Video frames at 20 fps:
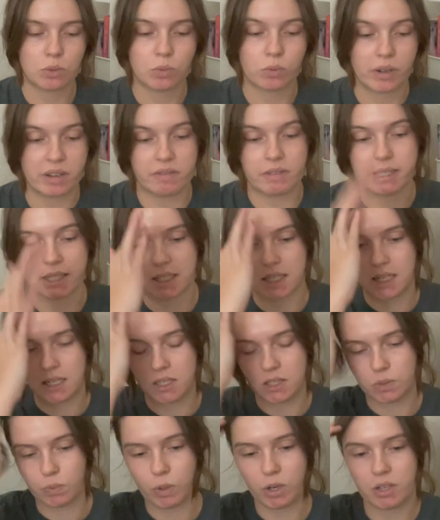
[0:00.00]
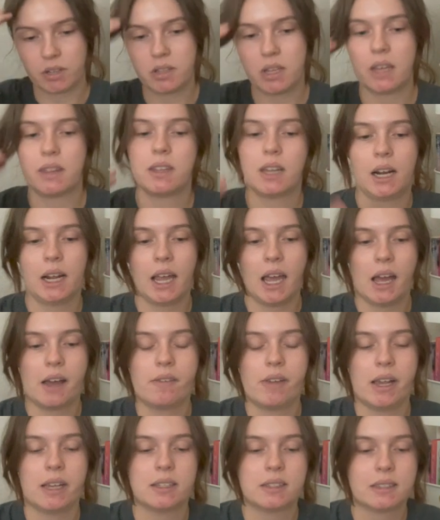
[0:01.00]
Revisited is worth. And then I have
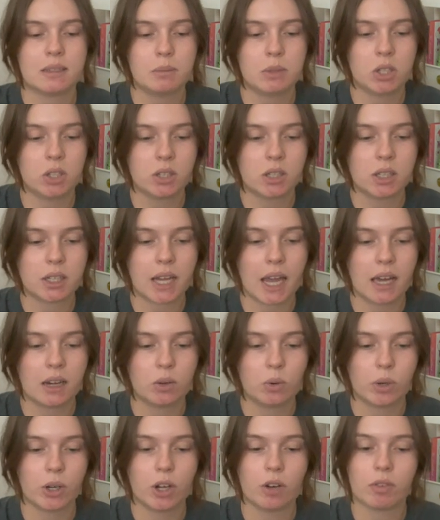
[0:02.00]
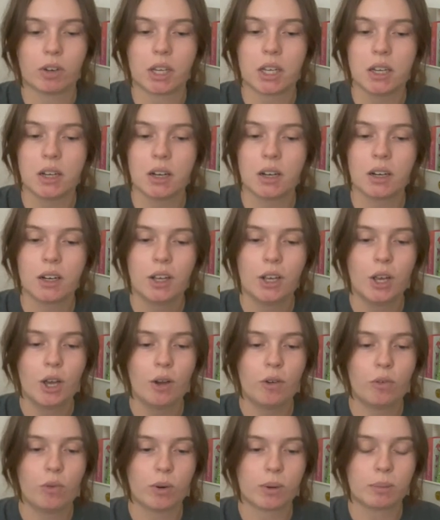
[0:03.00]
a similar category over here
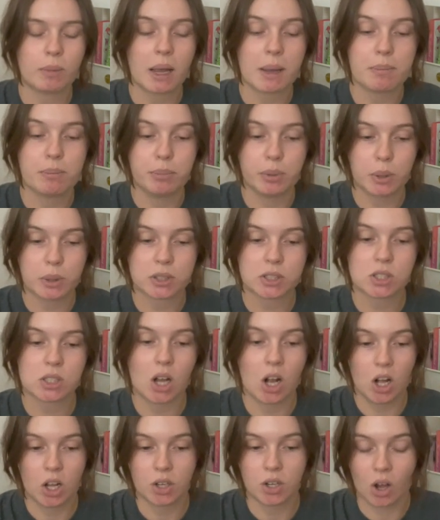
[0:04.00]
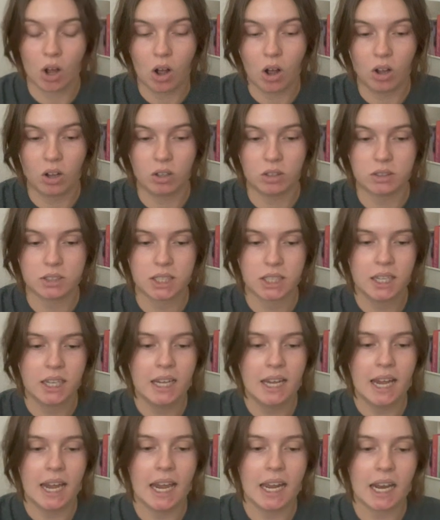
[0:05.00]
for my books unhauled.
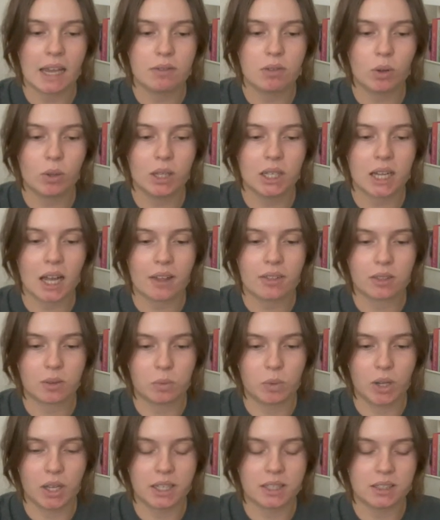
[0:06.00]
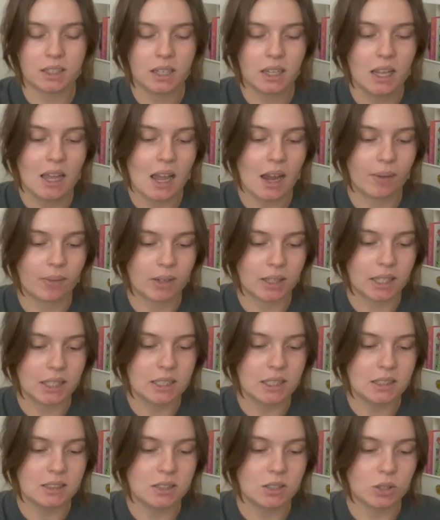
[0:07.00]
And I've only got the one. I really
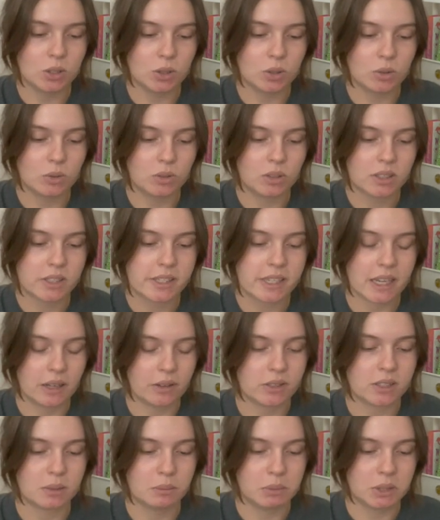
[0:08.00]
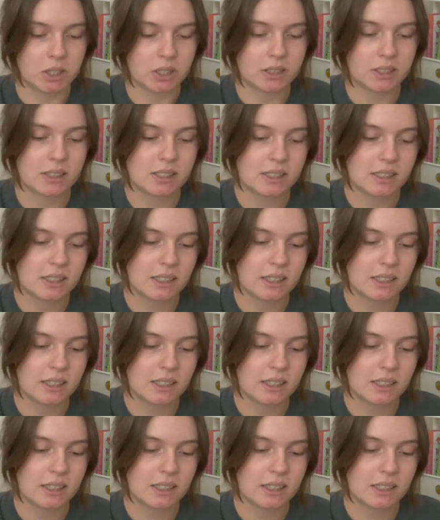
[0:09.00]
need to sell some books.